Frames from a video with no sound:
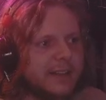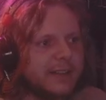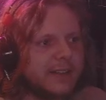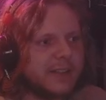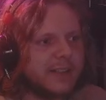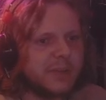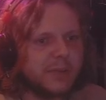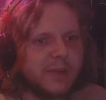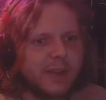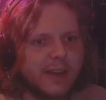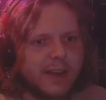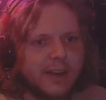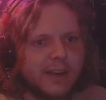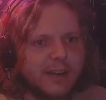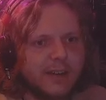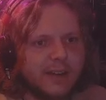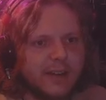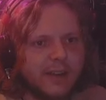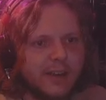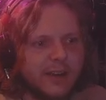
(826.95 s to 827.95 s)
Let's
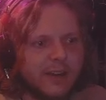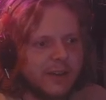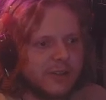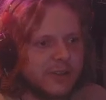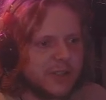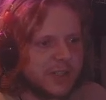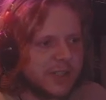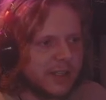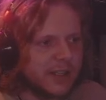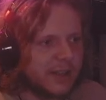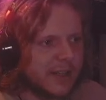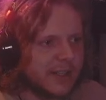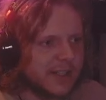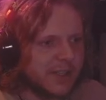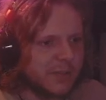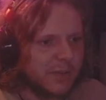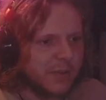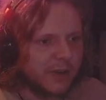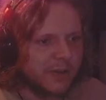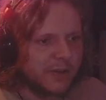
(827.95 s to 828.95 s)
begin, which is a lot
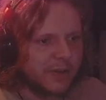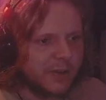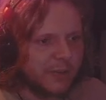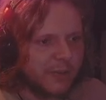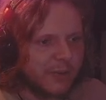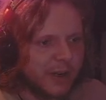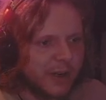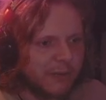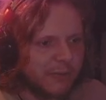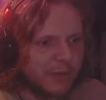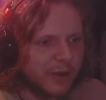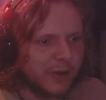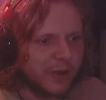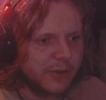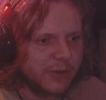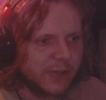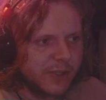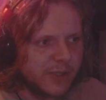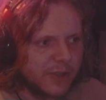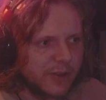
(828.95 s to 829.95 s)
smaller than what we're
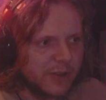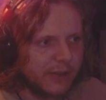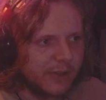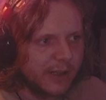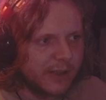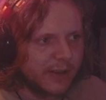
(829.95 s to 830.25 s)
used to doing.